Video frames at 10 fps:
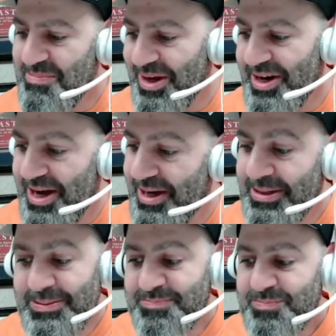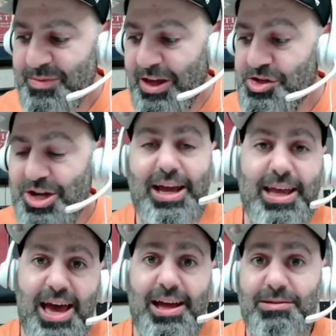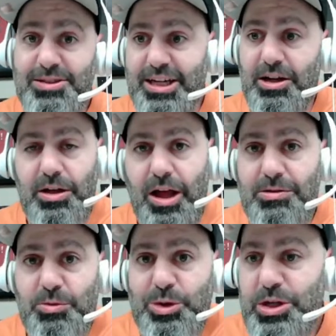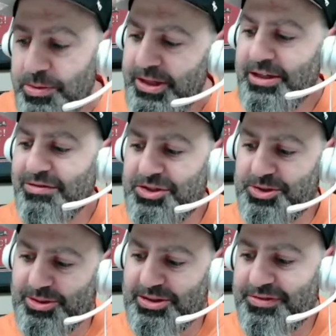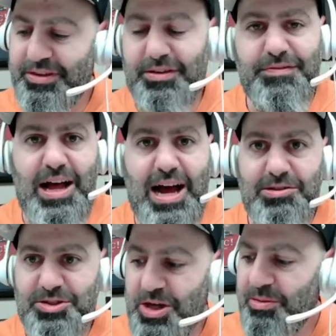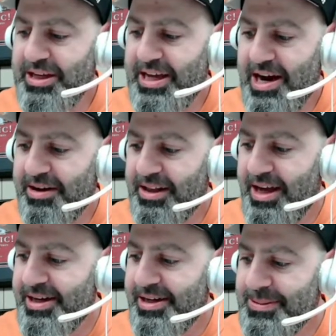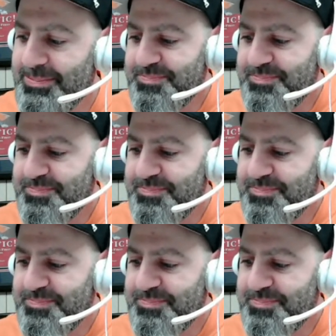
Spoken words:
But check out, it was like a reunion of sorts for the Flyers going to Carolina.